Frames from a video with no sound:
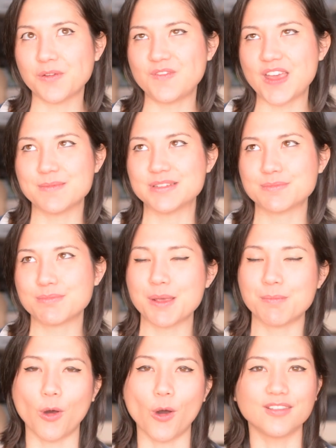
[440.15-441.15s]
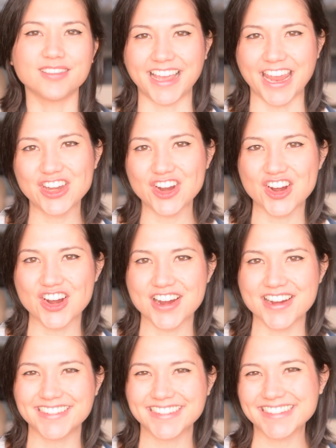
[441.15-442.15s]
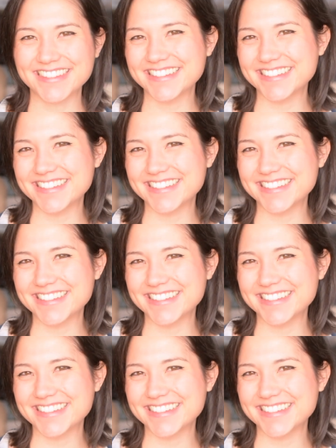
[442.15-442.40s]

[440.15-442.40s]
famous people later.